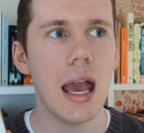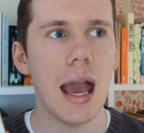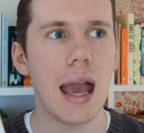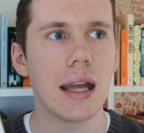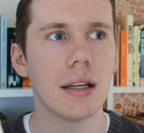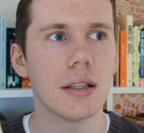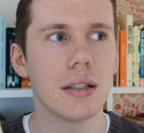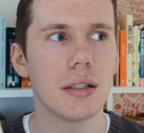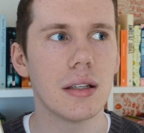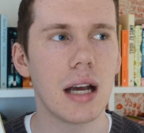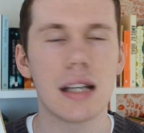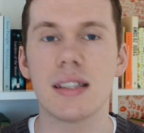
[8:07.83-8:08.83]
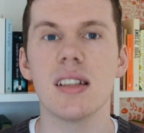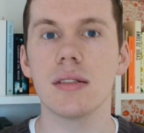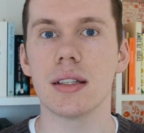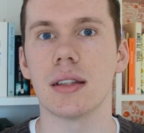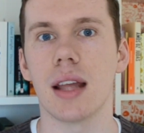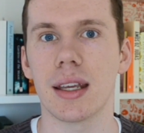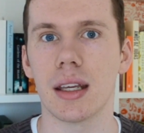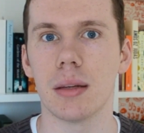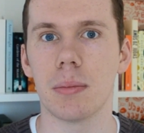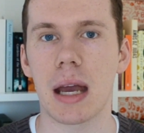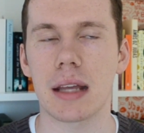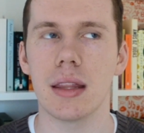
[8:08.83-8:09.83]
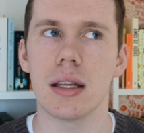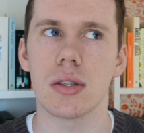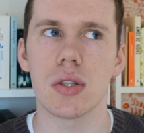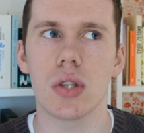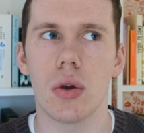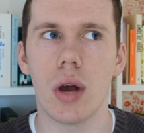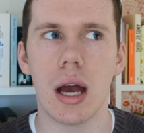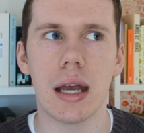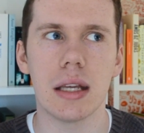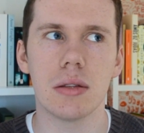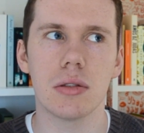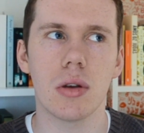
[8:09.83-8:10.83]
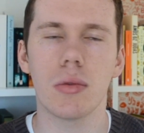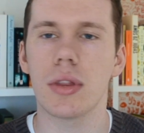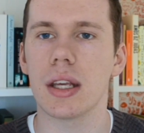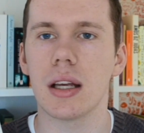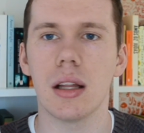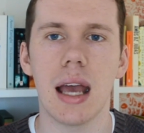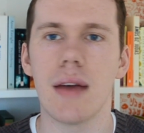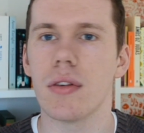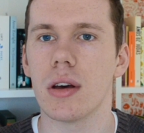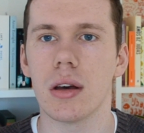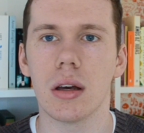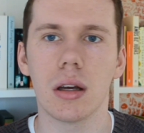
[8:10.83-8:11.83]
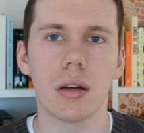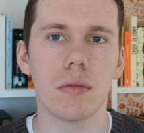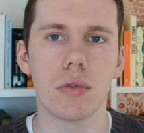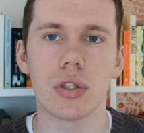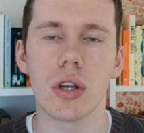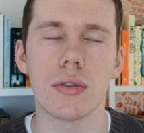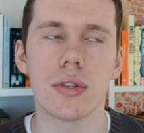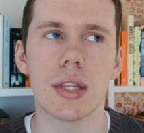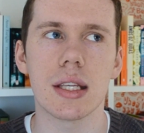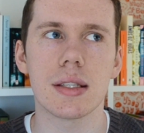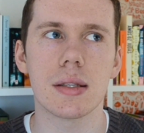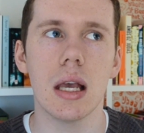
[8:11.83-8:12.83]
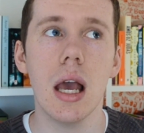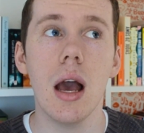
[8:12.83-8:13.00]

and I still didn't like it back then, so I don't think I'll ever return to this.